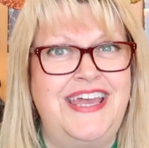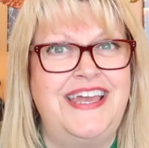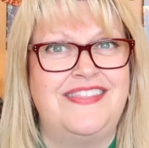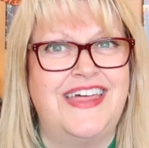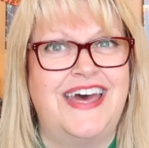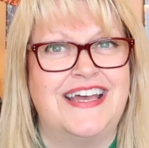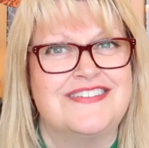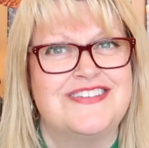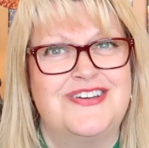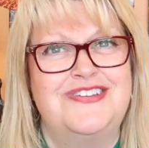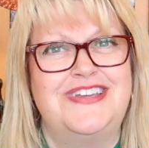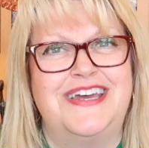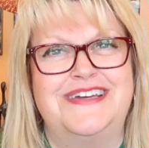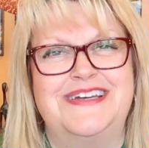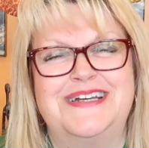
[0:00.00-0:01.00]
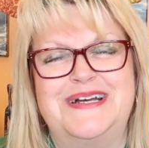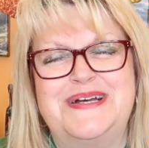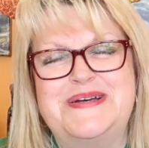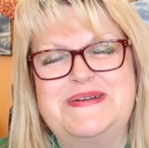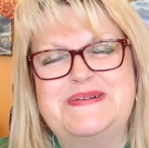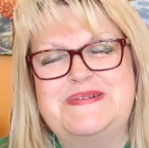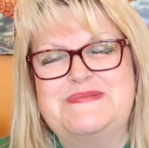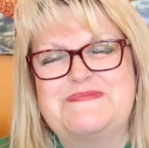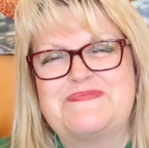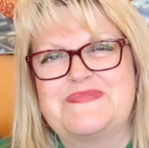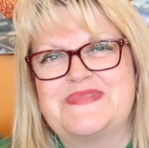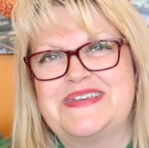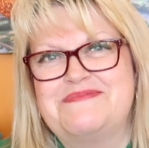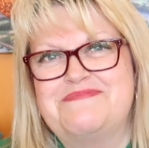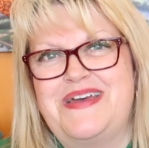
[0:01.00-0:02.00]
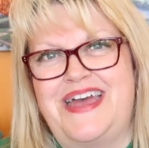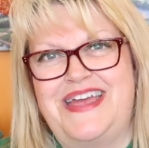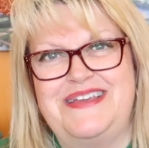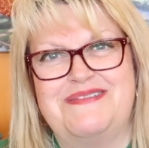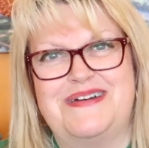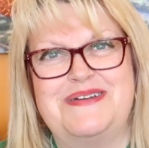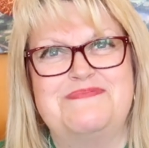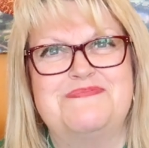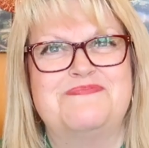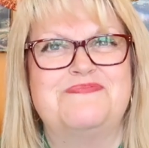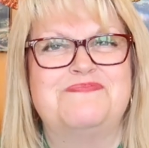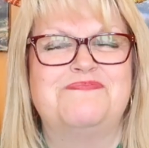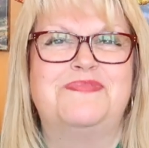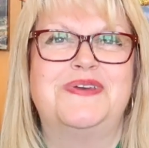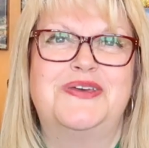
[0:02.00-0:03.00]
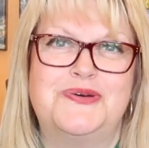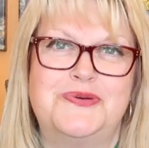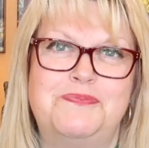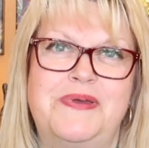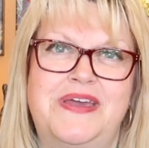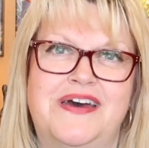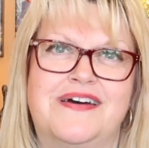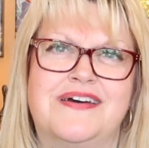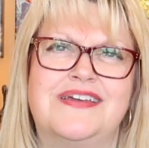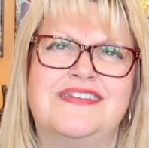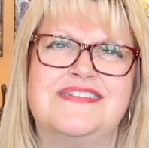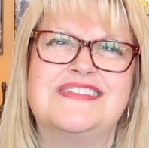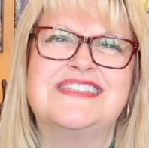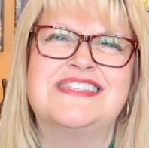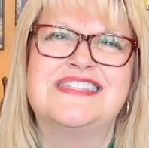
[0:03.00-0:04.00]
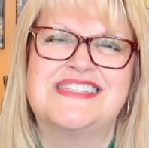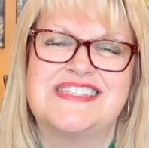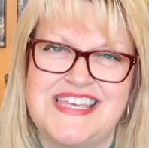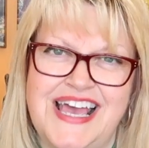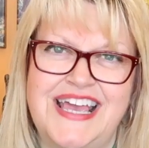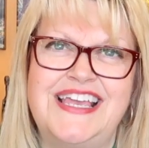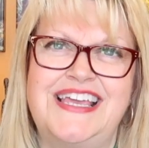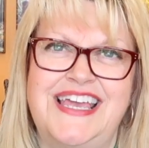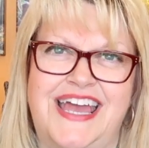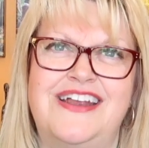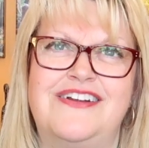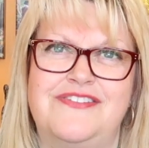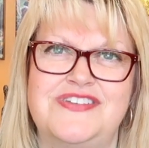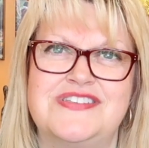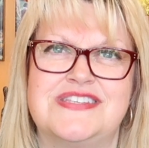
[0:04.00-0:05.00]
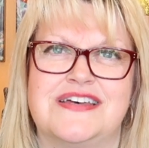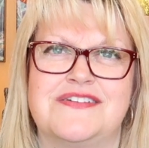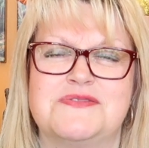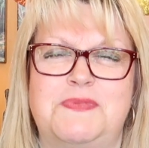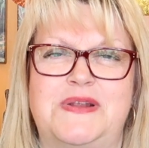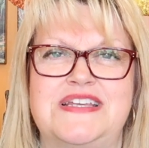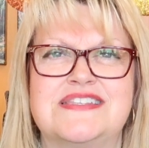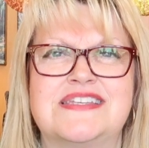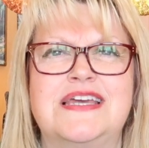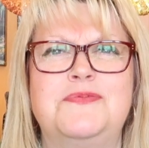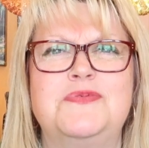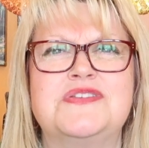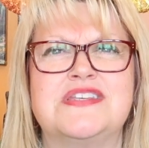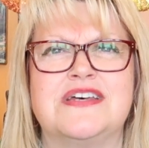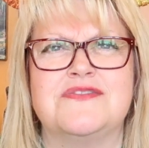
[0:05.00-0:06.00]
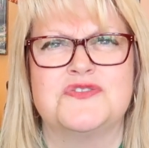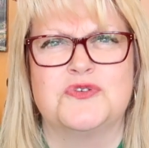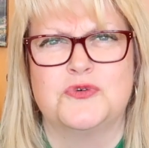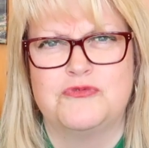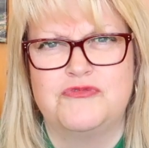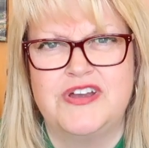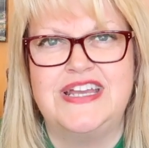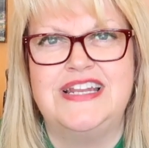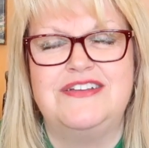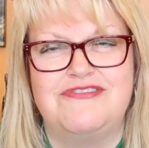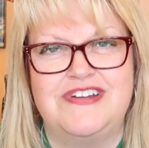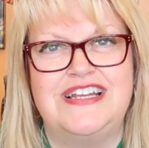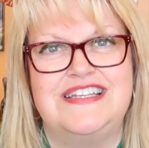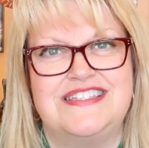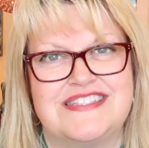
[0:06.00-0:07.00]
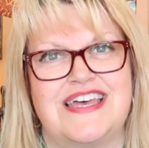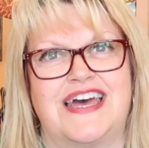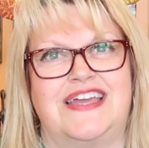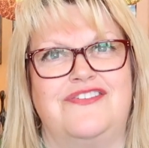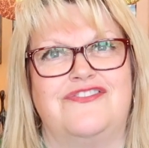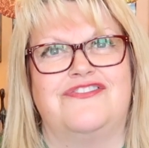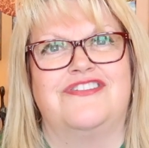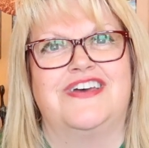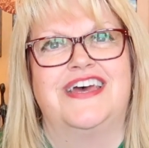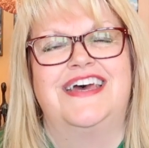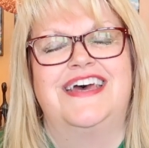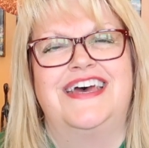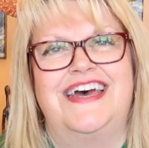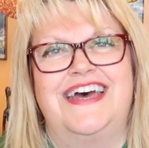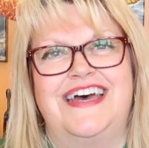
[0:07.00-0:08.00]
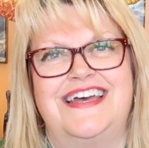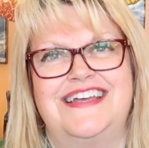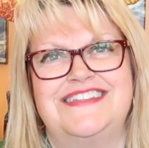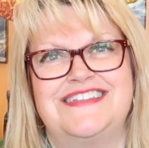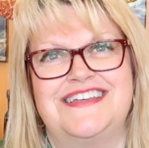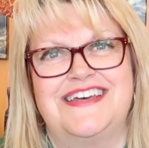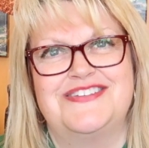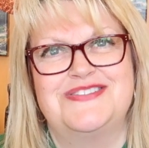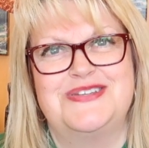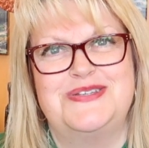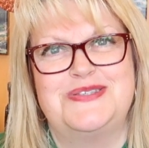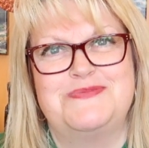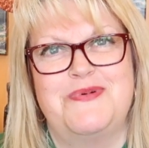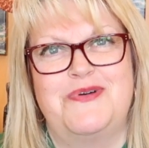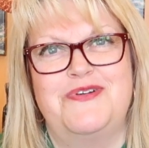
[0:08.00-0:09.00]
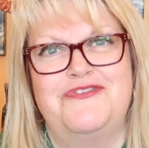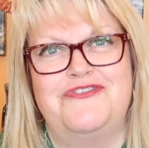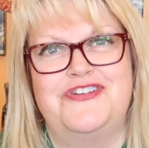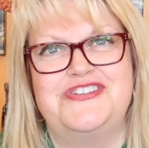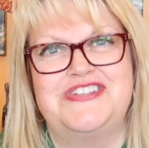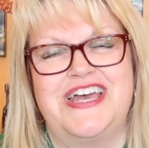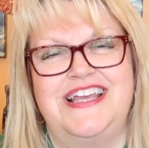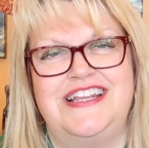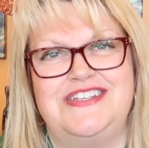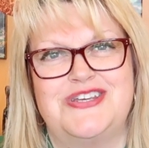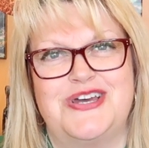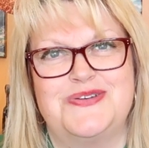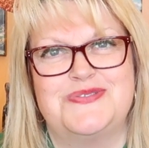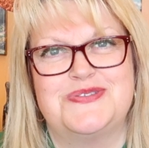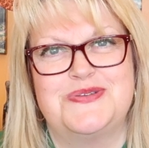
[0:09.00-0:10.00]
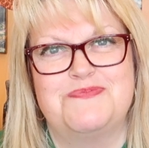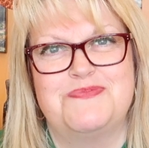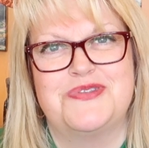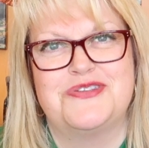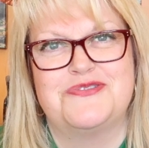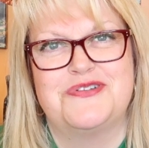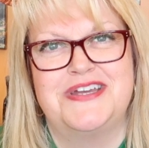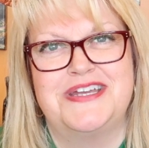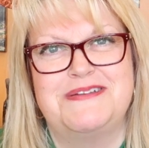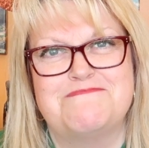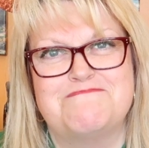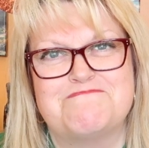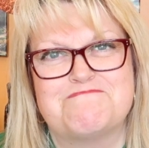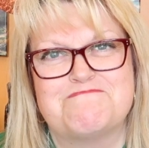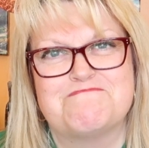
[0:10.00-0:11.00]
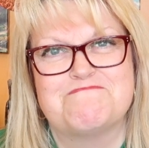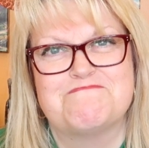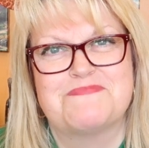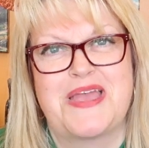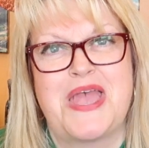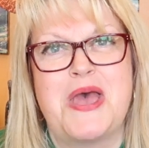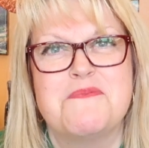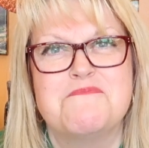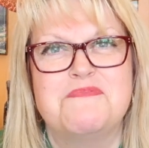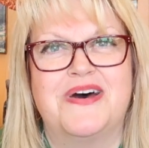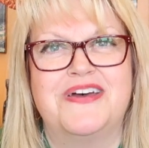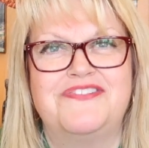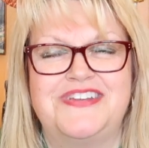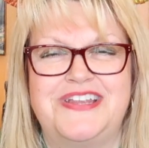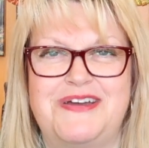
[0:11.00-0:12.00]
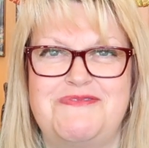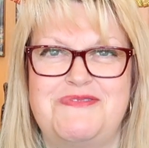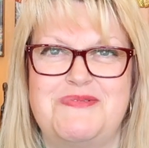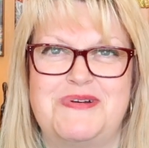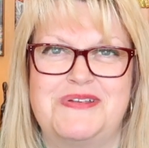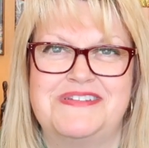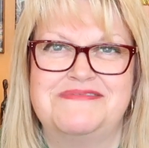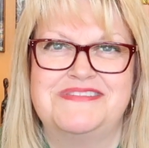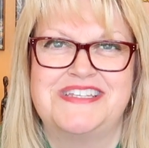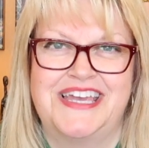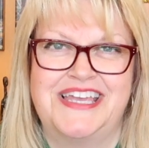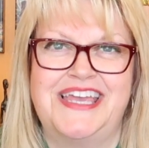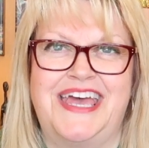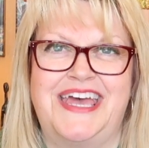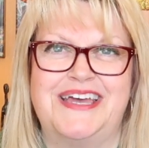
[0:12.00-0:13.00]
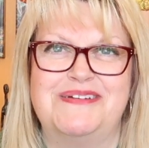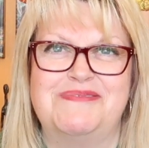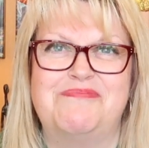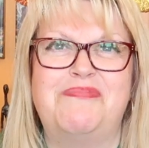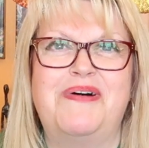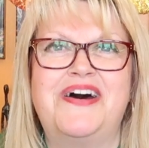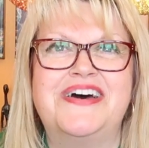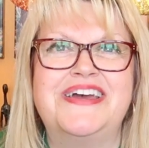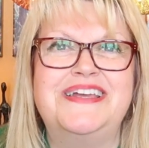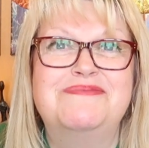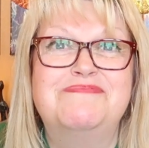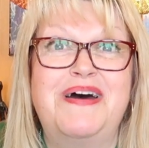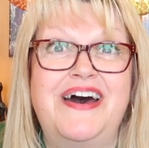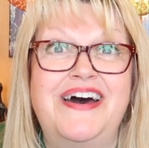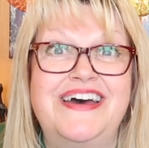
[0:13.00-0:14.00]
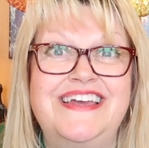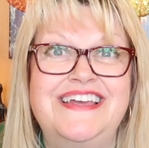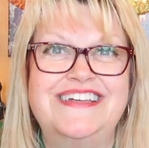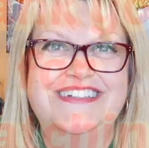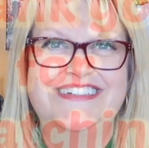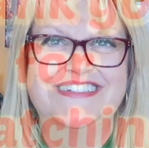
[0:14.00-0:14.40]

I need that, don't you? But anyway, be good, be kind. Take care of yourselves, please. Keep yourselves all really, really safe. And I'll see you tomorrow for a daily dose number 3. Bye for now, everyone. Take care. Bye. Bye.